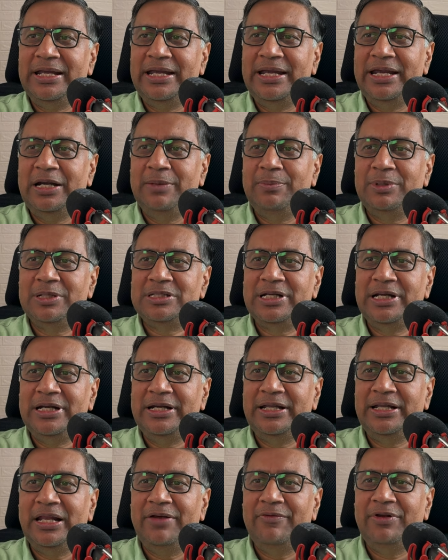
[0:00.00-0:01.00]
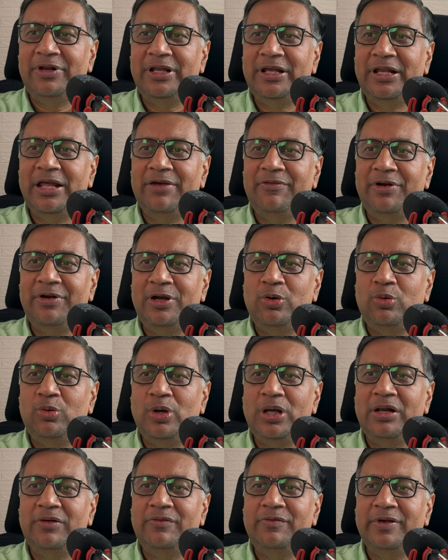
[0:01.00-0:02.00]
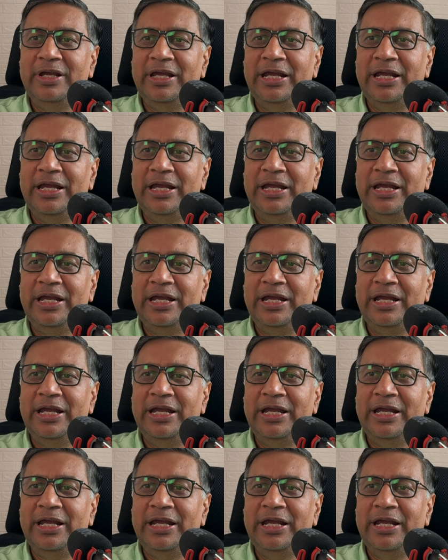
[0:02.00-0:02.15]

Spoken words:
8%, 11, 11, 12,